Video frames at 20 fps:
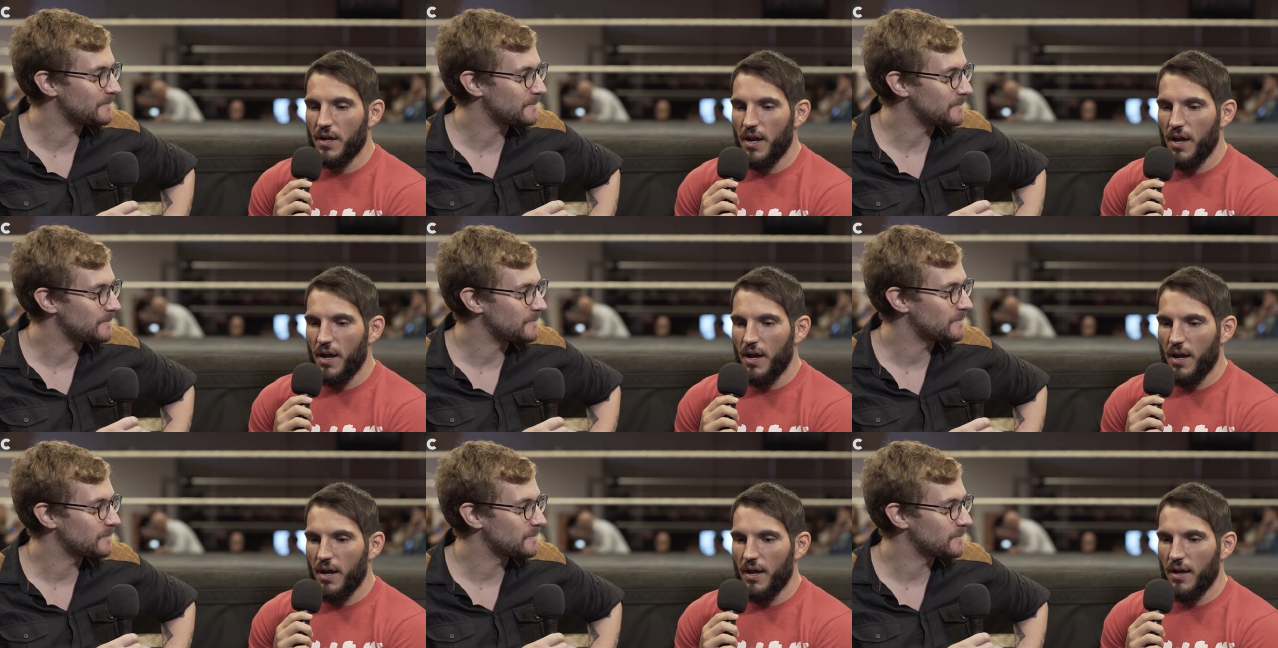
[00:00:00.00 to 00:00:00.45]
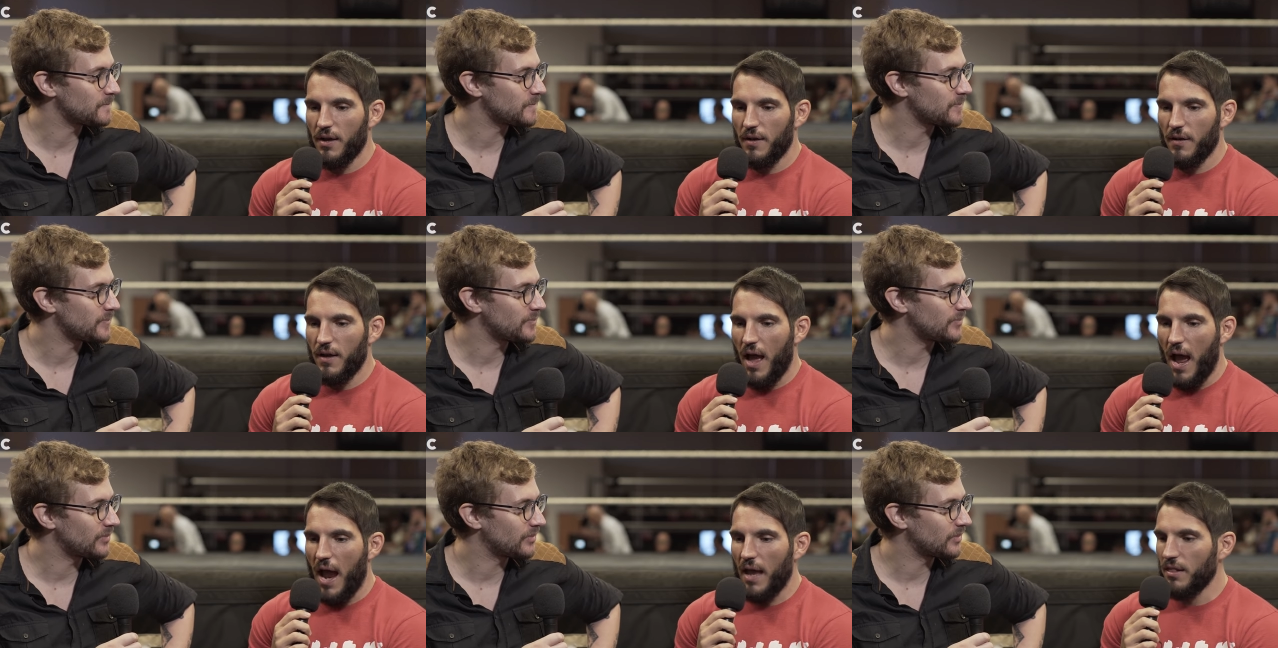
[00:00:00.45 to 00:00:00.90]
Speaker 1: Uh,
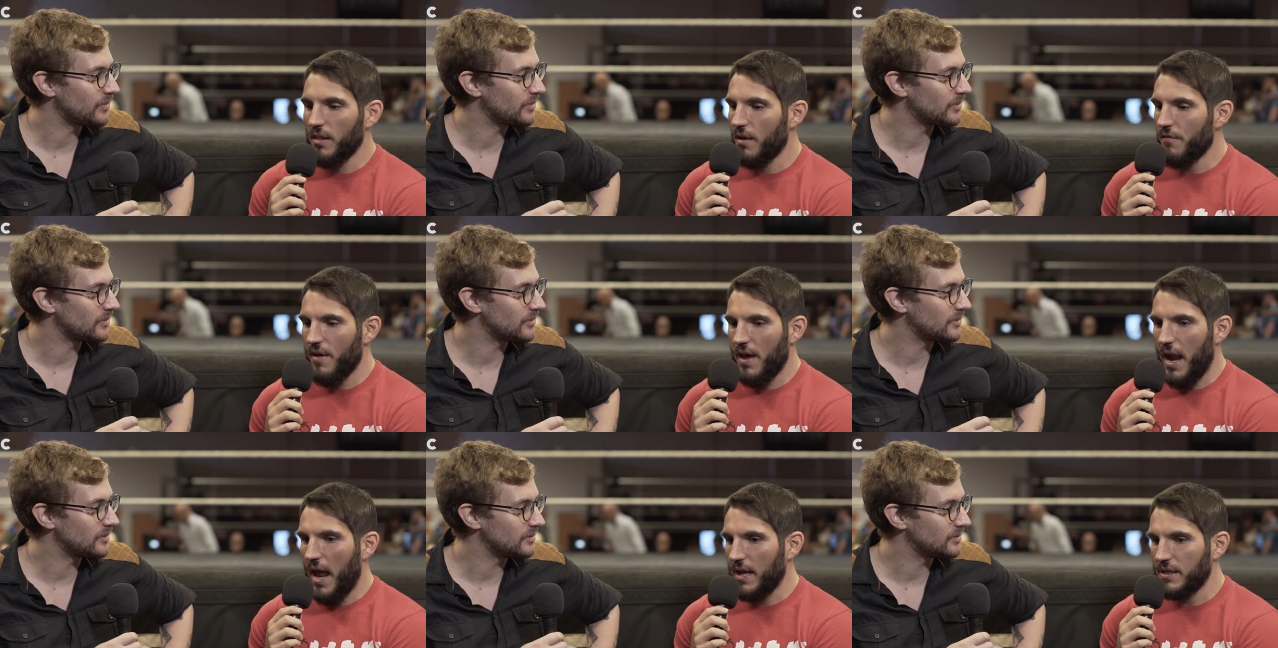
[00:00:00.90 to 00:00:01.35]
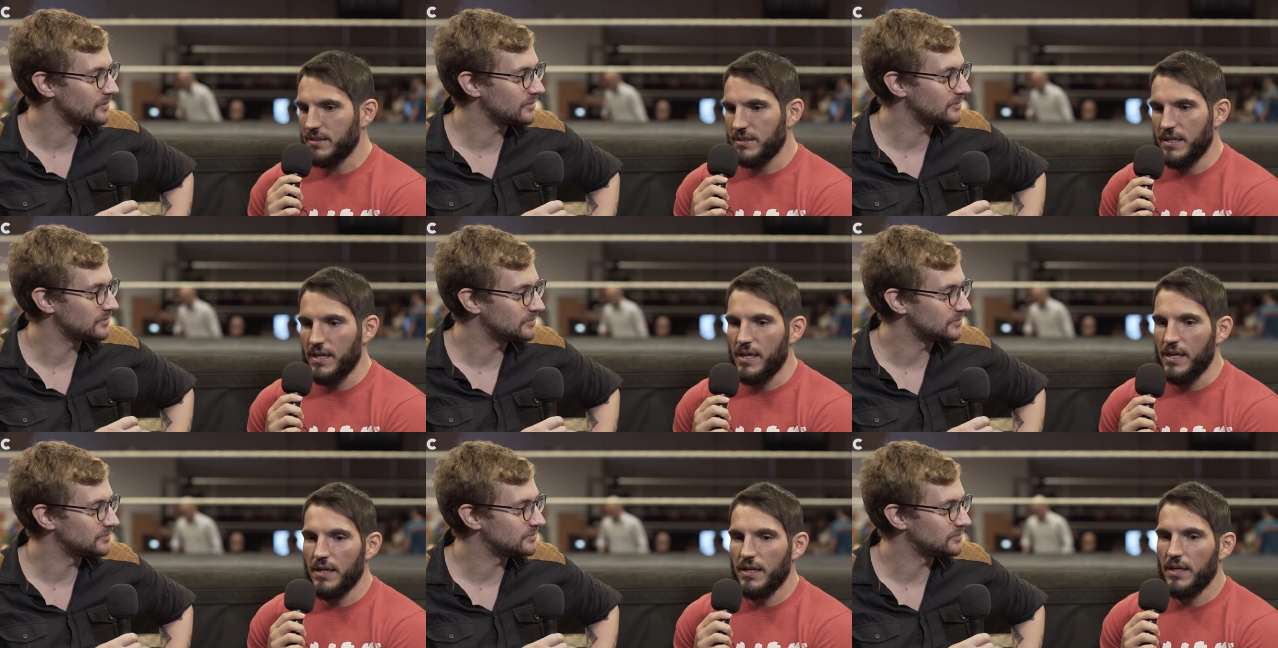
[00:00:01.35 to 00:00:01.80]
I love N X
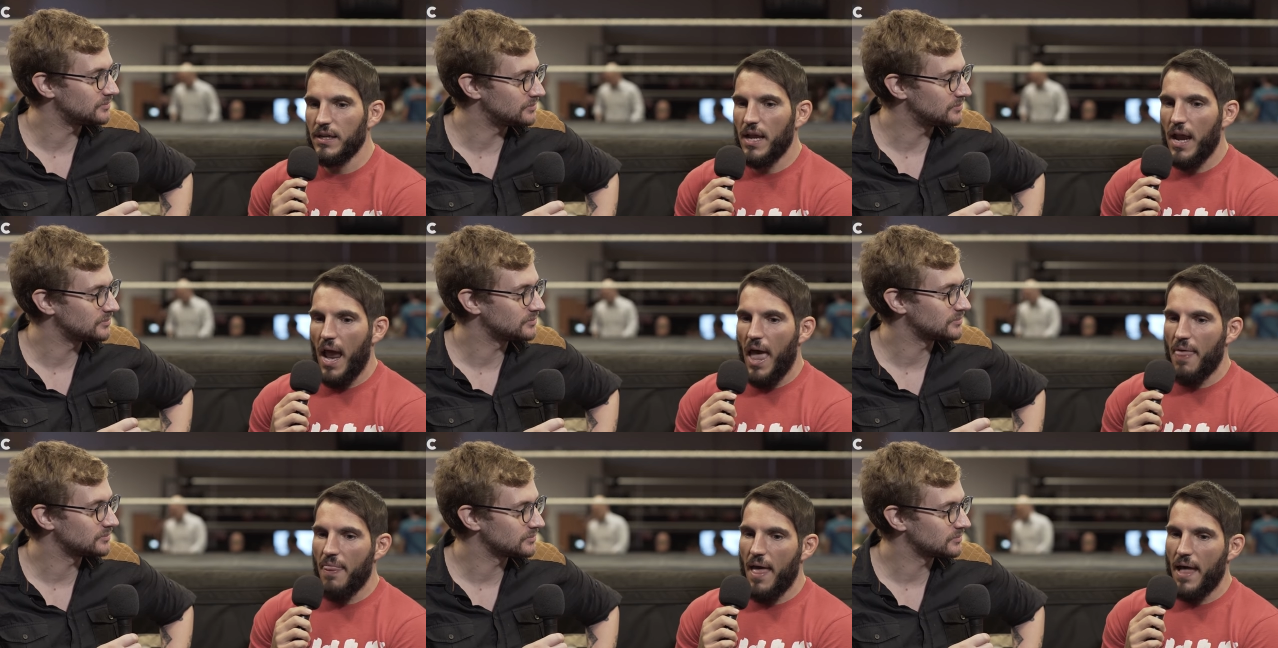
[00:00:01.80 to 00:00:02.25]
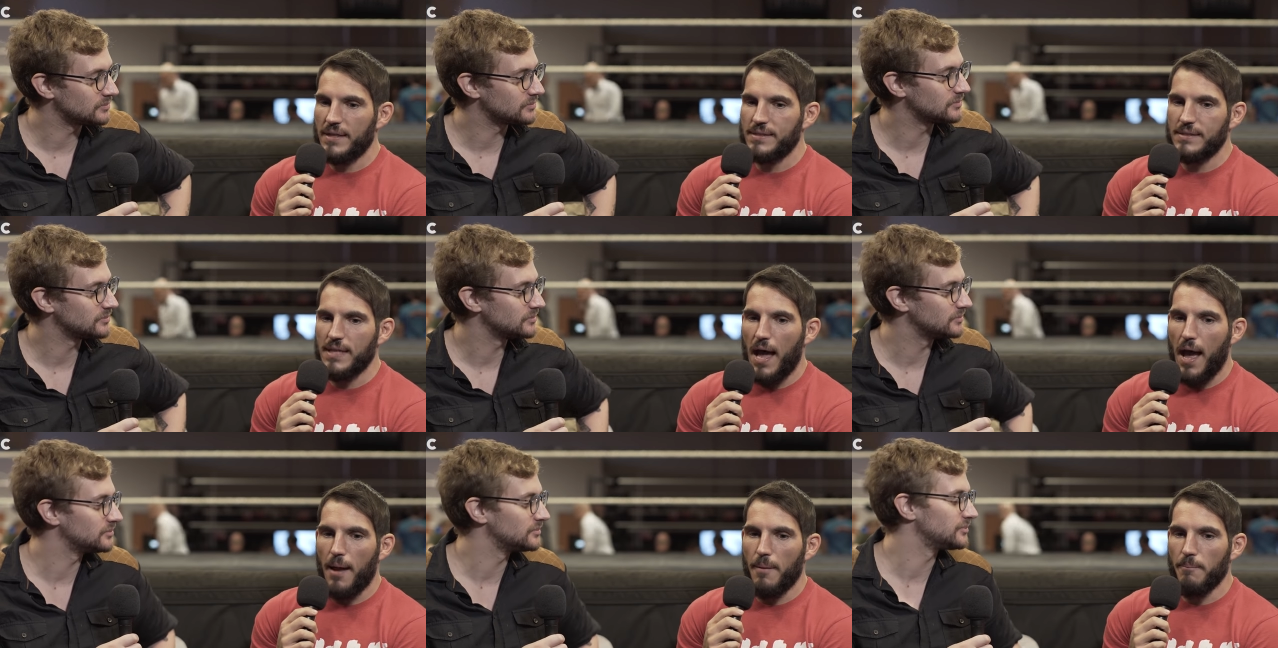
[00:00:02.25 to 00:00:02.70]
T, and that's
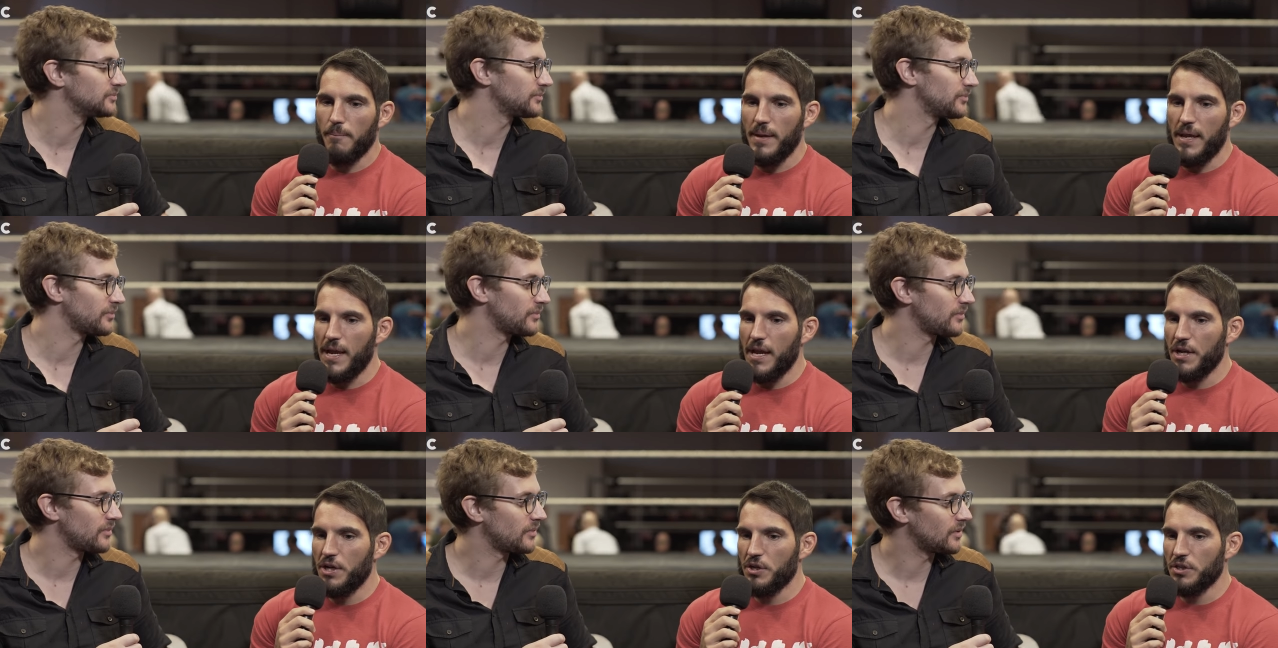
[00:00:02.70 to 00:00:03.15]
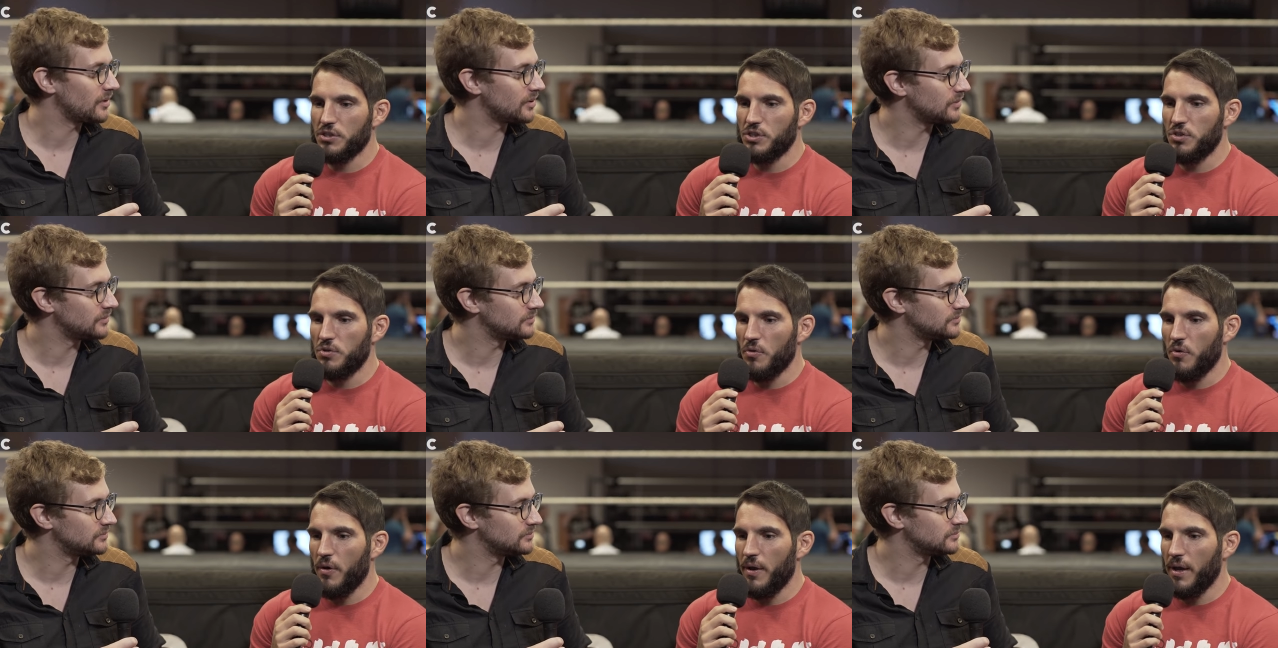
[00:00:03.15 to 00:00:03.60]
not me just
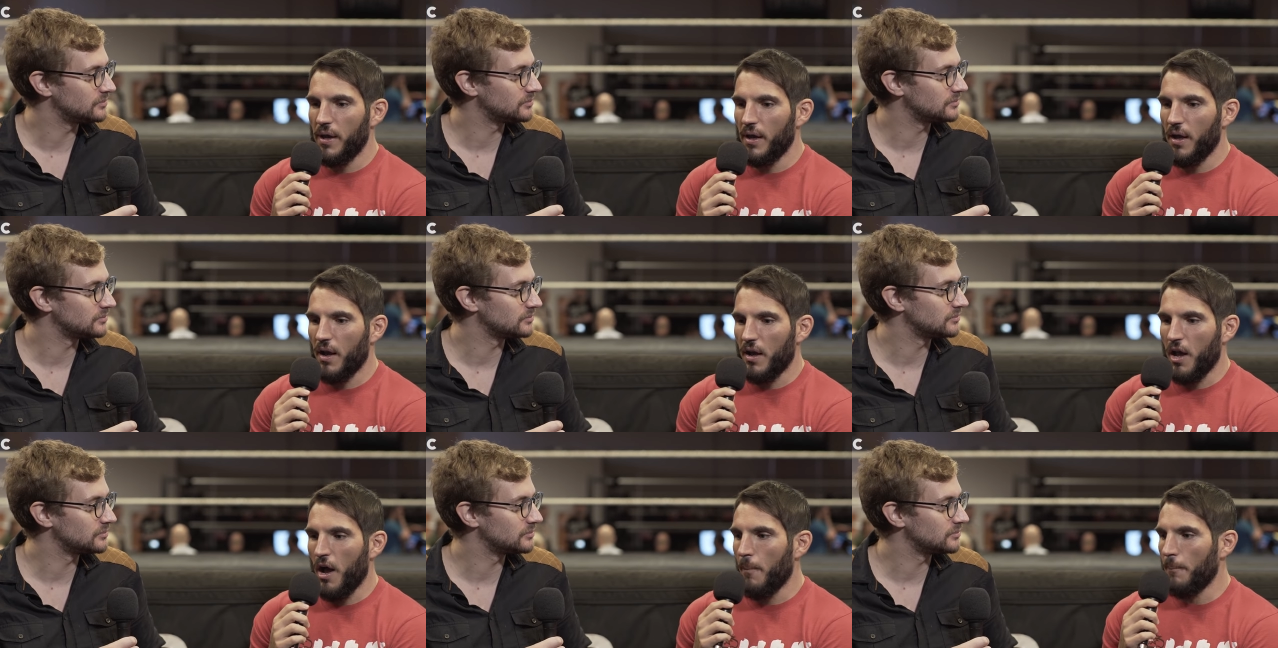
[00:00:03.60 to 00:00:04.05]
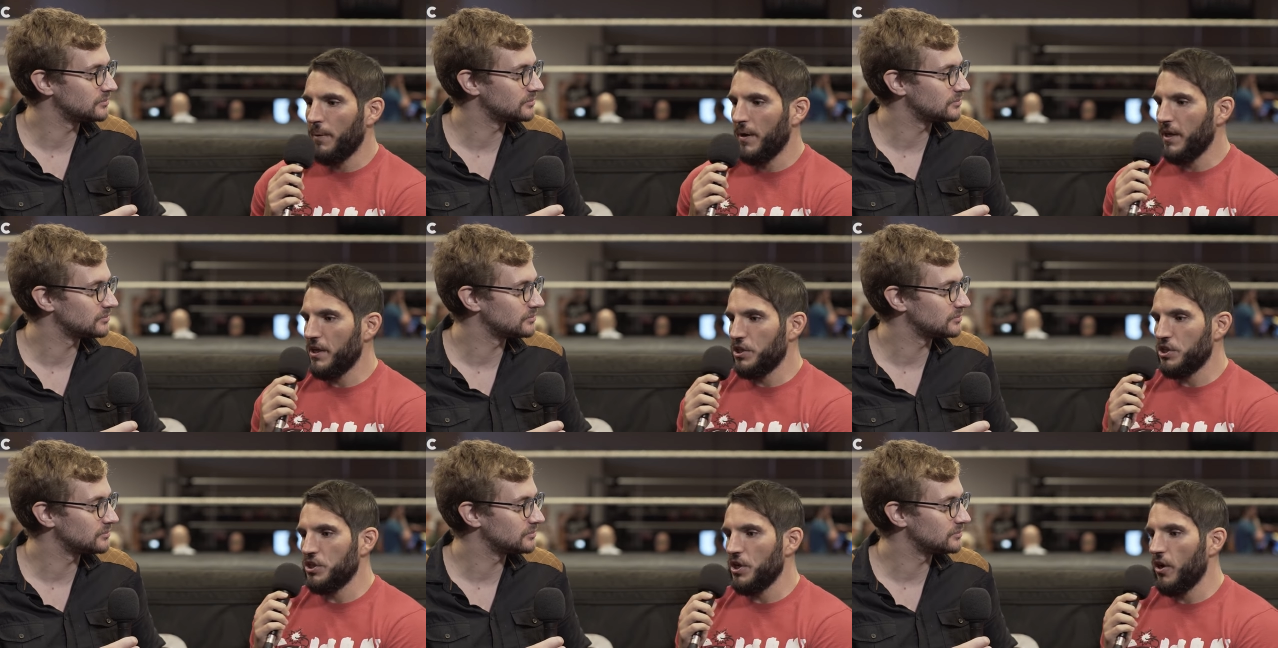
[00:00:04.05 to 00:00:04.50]
doing a
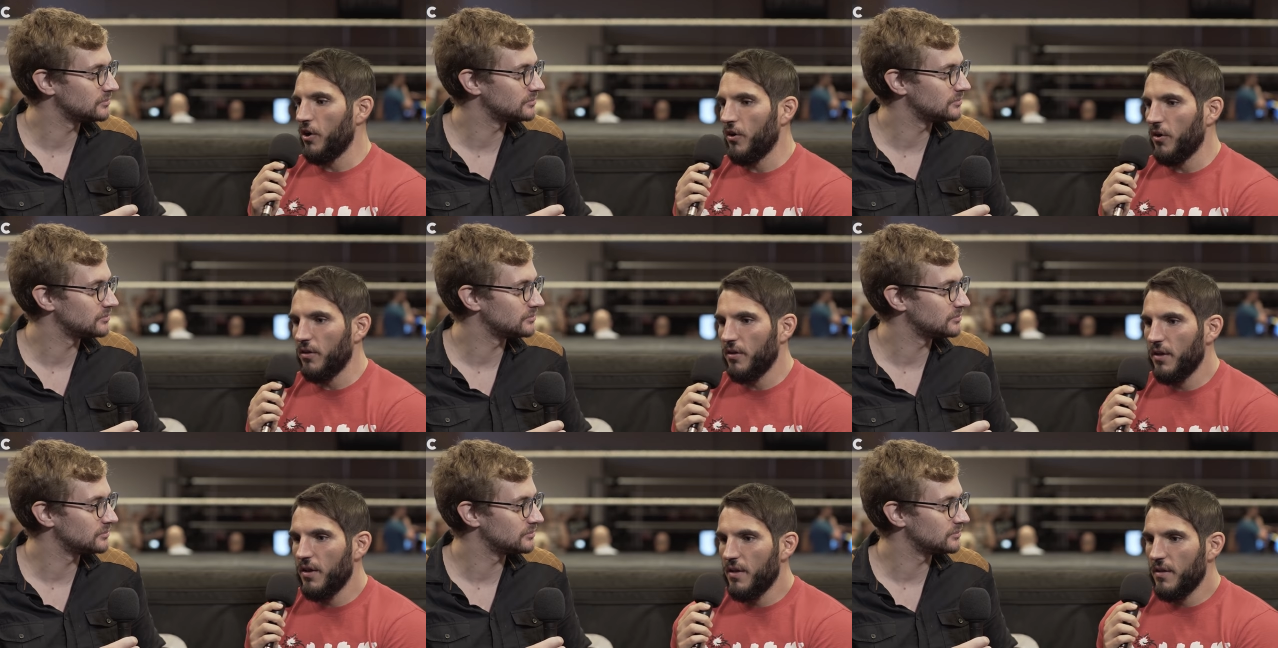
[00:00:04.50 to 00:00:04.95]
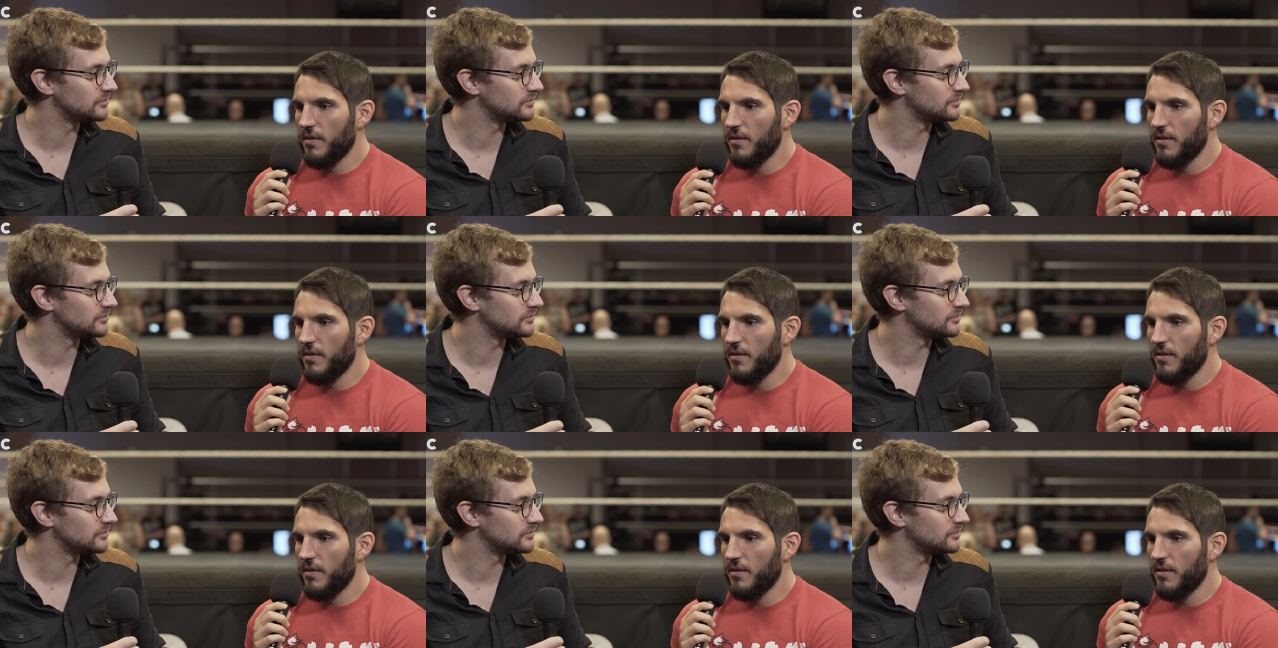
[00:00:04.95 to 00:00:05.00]
company shill.